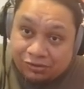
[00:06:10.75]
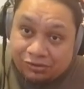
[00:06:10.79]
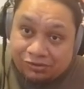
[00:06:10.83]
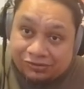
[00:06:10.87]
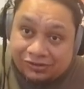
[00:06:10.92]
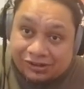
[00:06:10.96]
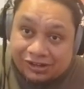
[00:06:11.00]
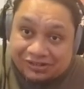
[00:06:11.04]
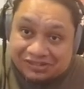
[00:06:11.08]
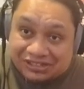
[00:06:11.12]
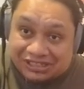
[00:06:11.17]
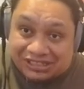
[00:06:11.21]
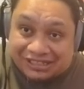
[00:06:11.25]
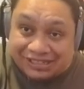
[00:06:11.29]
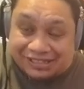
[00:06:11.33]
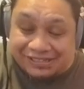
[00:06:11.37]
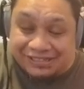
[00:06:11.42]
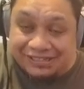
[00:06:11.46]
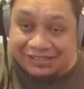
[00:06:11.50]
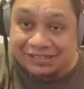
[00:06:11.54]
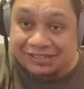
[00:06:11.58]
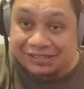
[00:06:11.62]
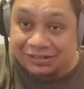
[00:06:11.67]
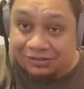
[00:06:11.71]
5, 6.
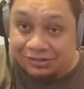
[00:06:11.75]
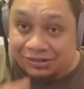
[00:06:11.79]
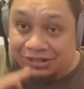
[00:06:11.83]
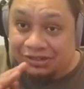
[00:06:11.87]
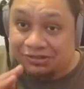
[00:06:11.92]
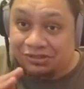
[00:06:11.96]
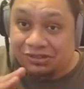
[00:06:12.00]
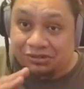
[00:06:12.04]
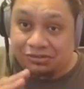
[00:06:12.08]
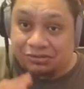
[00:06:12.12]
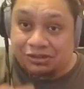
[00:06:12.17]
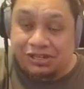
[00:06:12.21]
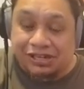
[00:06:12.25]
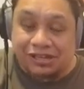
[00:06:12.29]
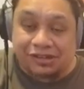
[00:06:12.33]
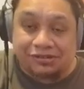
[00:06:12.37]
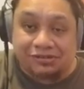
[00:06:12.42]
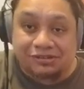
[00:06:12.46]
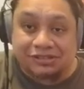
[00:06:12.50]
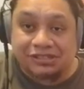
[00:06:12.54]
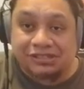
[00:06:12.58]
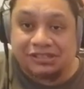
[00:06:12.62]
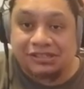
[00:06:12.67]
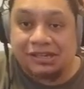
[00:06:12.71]
So another 3
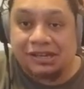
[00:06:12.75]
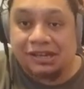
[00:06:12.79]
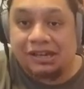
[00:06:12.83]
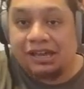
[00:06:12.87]
counts.